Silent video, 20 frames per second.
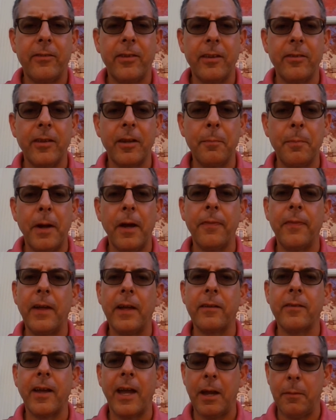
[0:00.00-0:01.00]
it says that about
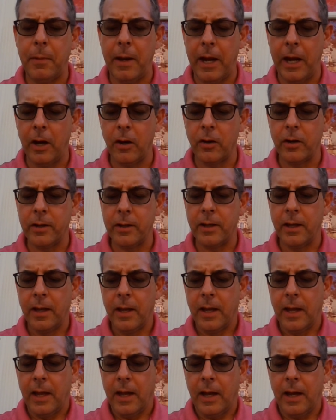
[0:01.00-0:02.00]
that time, Herod,
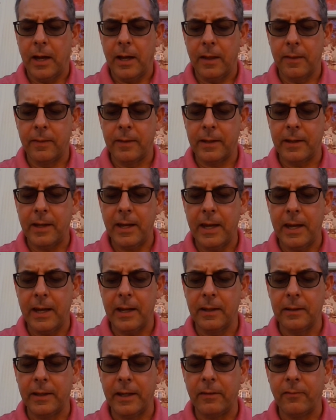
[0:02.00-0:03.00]
the
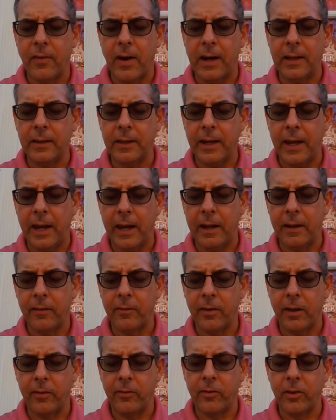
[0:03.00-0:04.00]
king, laid violent
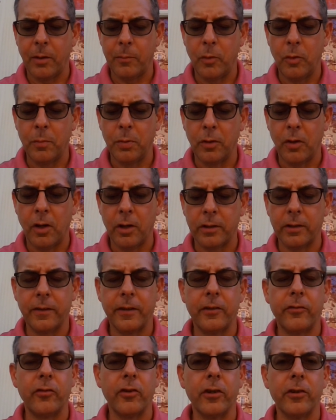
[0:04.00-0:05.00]
hands on some who belonged to
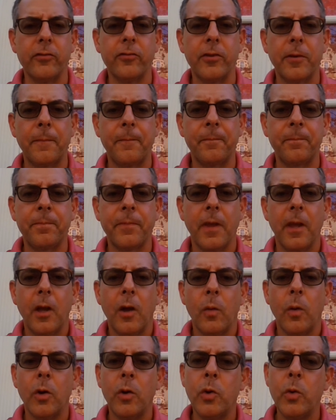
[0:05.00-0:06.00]
the church.
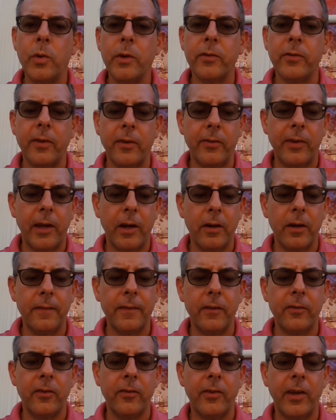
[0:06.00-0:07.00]
Well, who is this Herod?
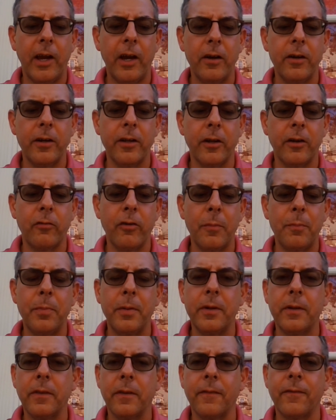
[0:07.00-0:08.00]
This is Herod
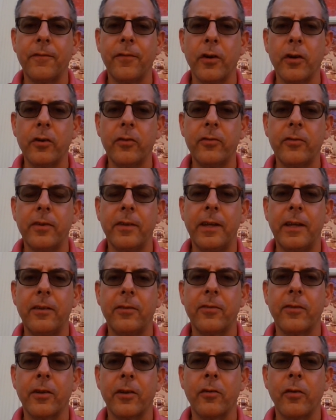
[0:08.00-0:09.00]
Agrippa the First.
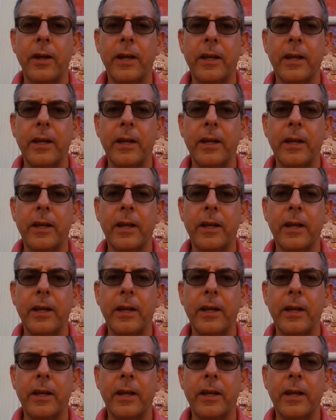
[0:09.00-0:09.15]
He's the